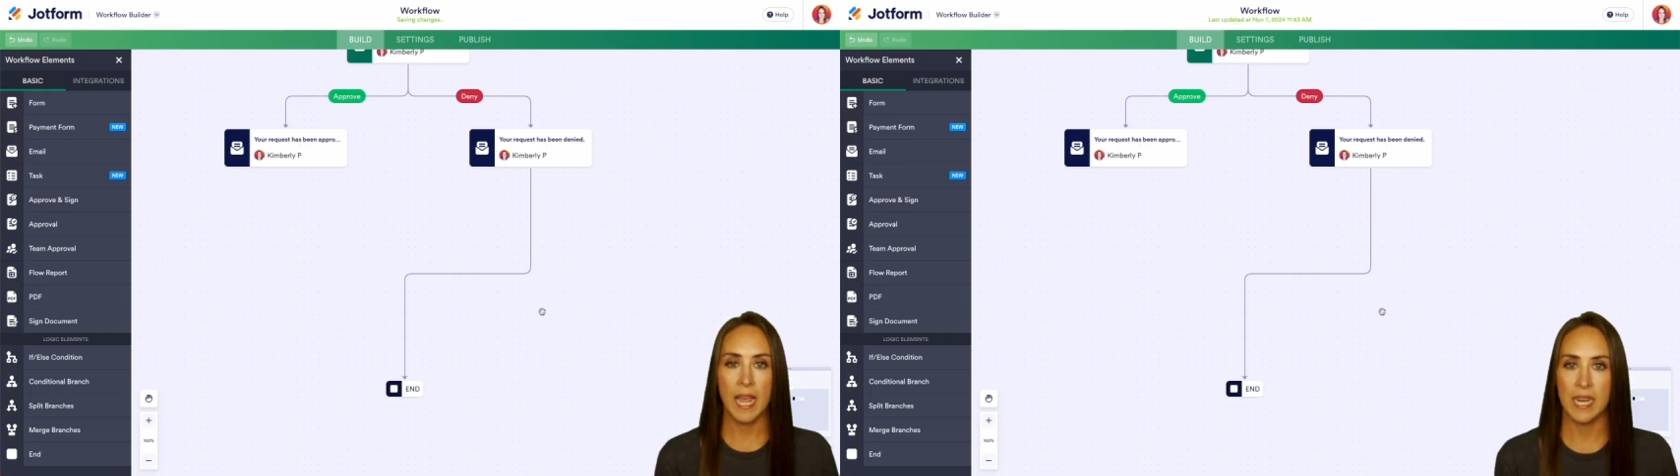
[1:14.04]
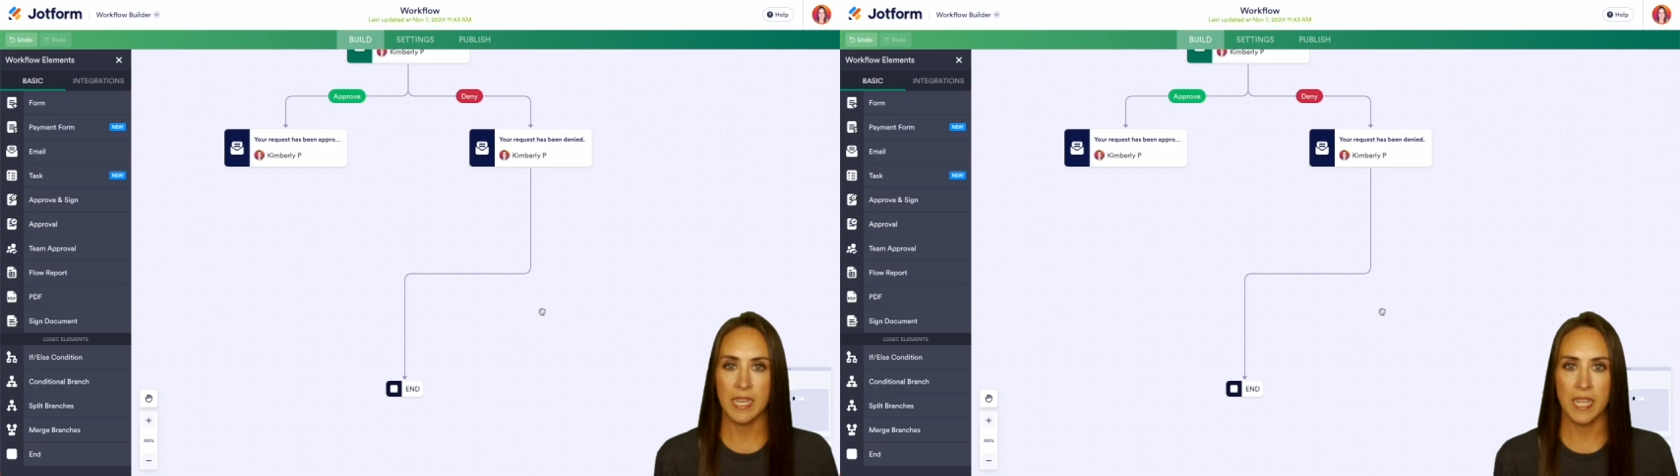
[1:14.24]

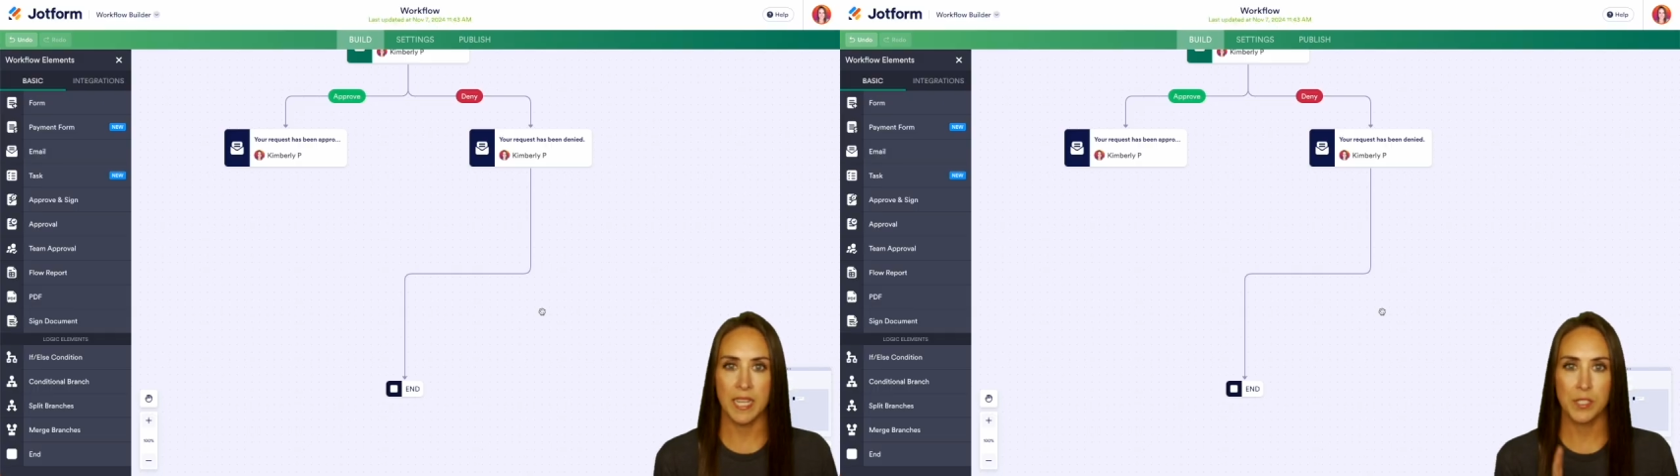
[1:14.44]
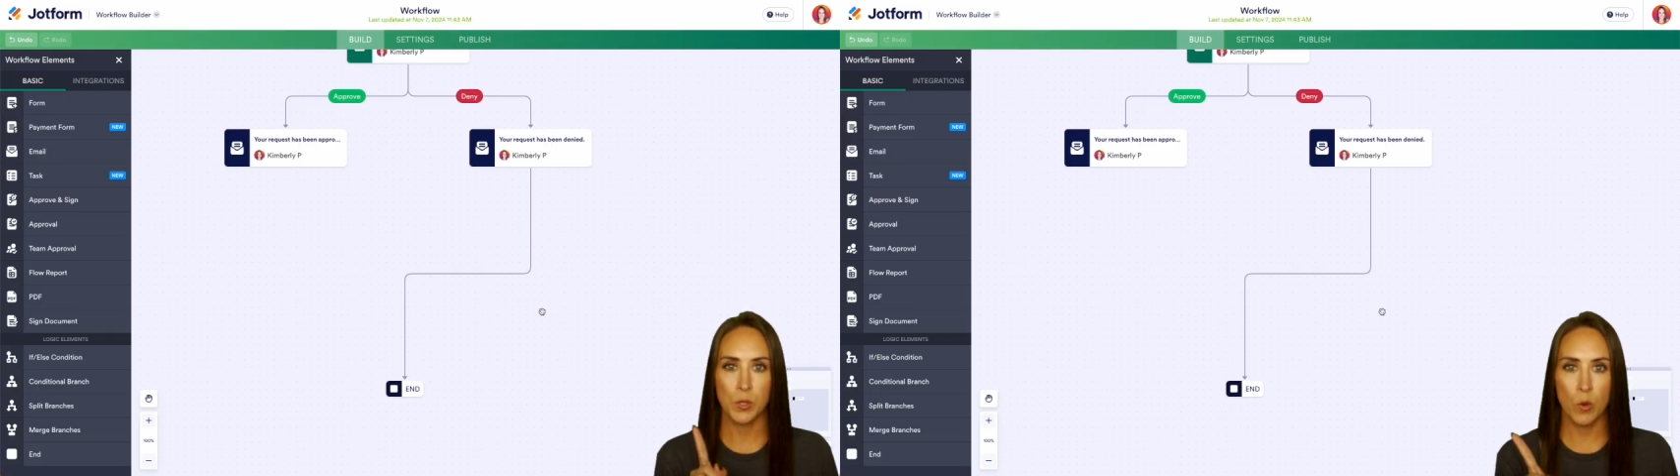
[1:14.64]
added
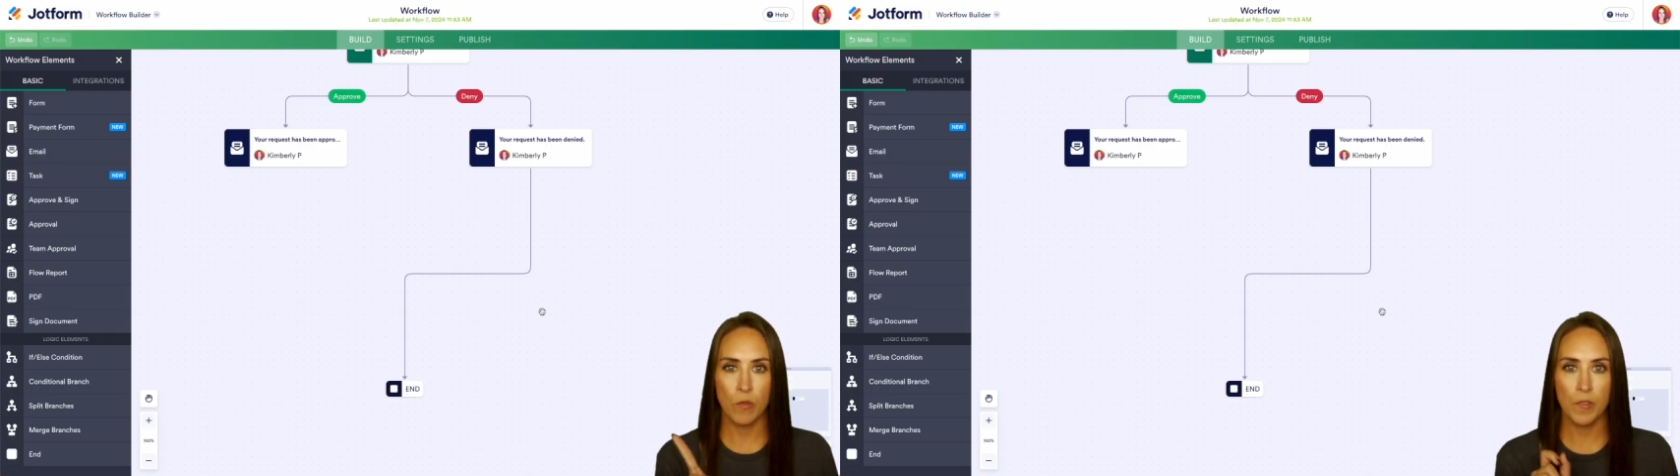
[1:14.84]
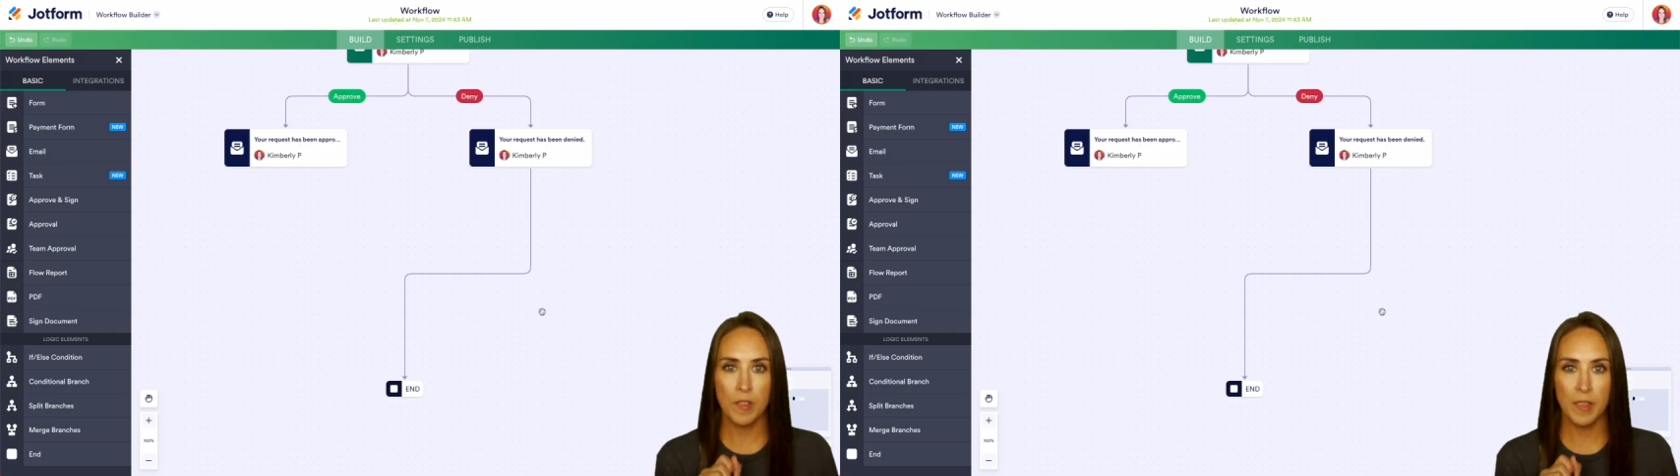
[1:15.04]
in. So over
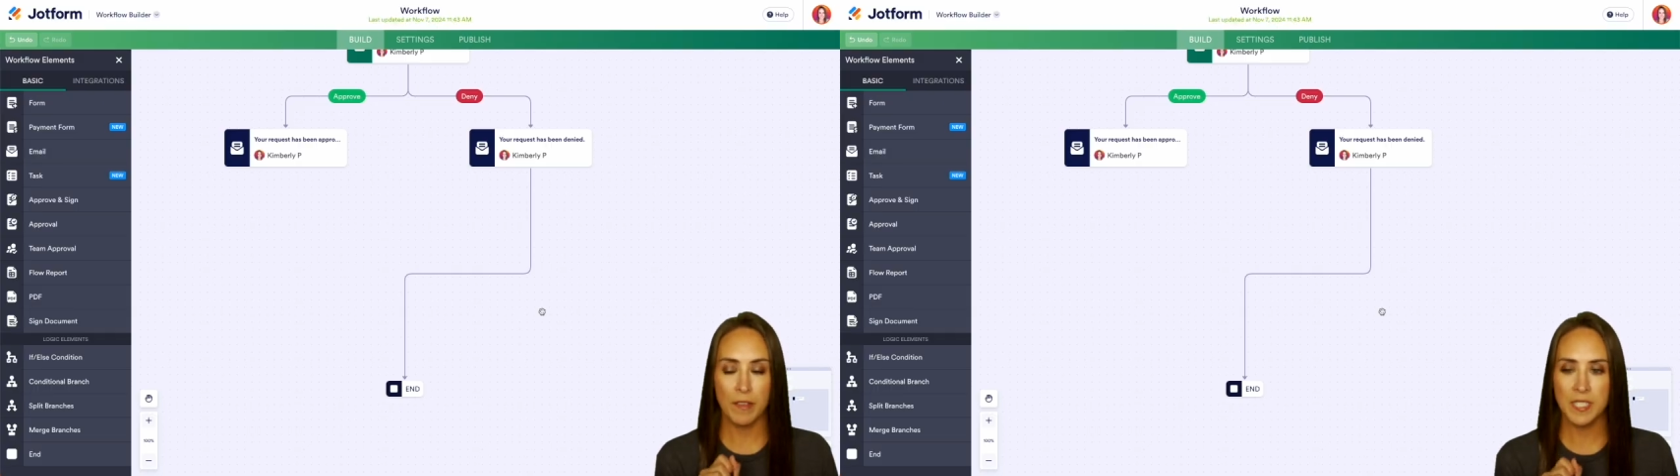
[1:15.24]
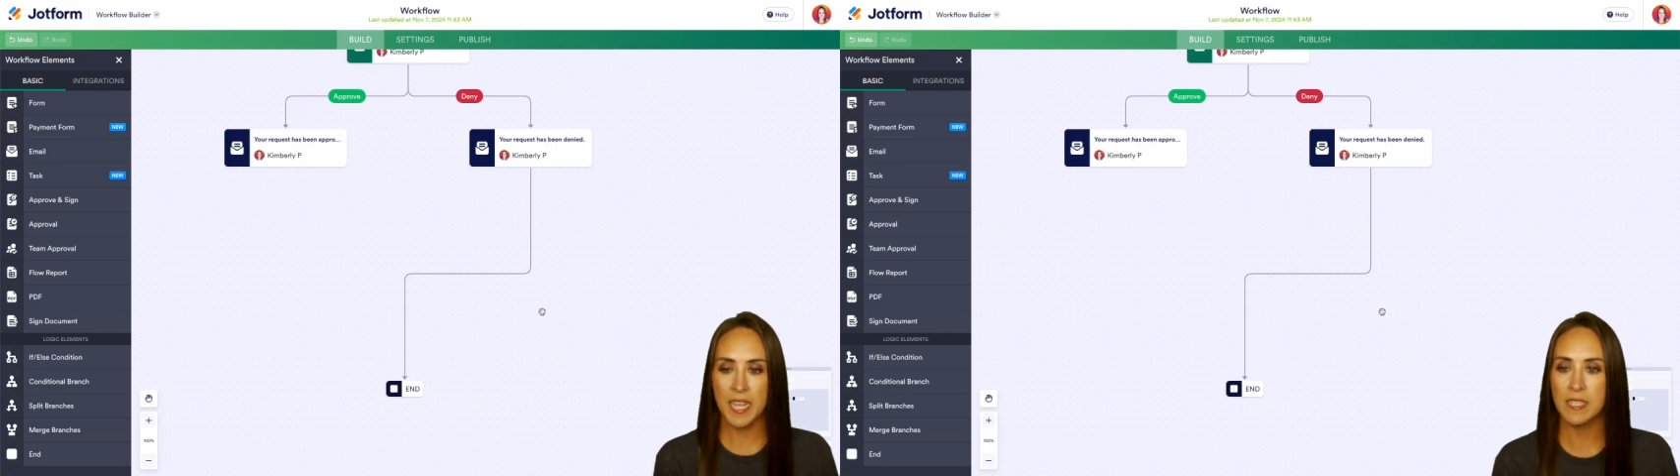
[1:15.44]
on the
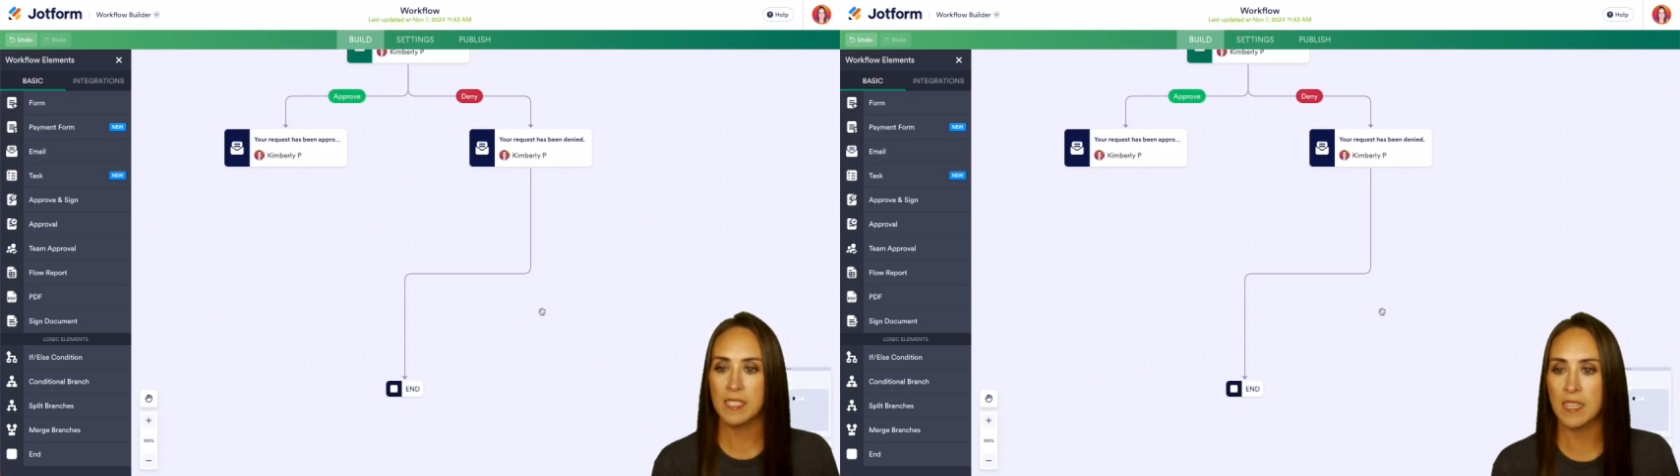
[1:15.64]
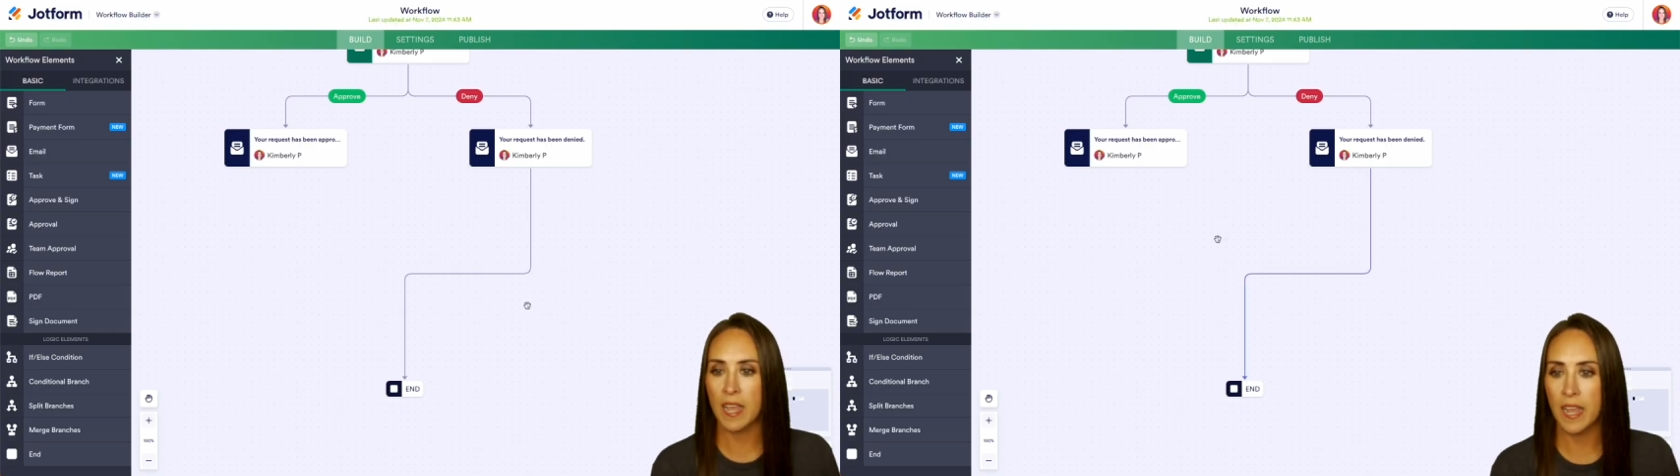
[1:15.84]
left-hand
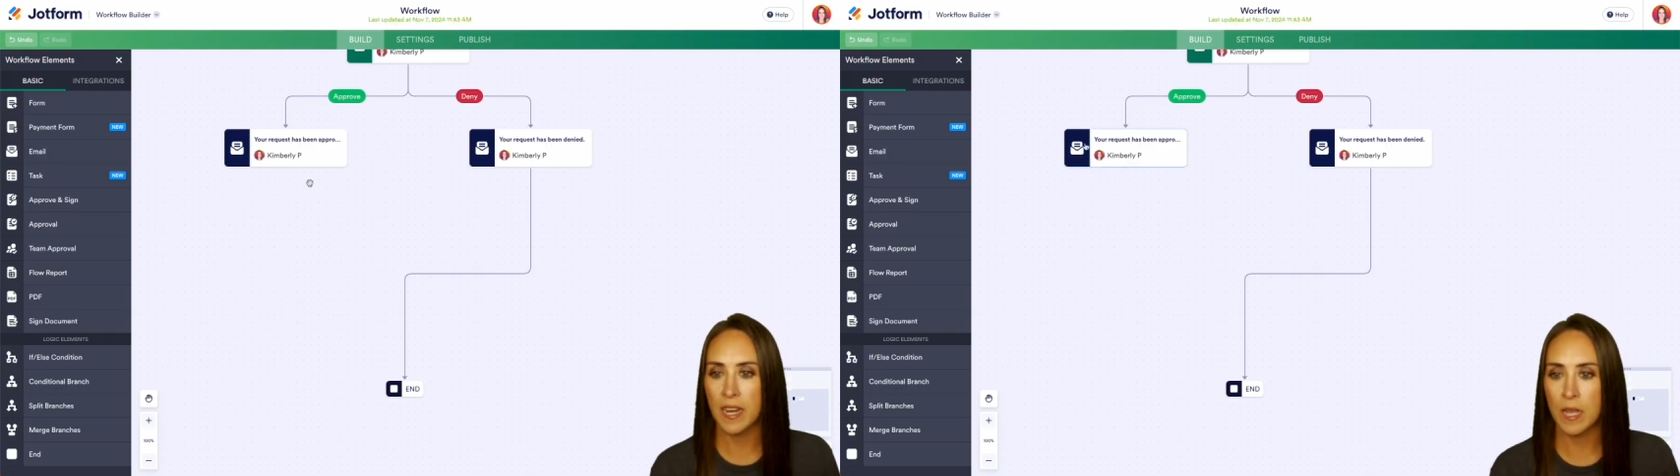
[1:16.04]
side,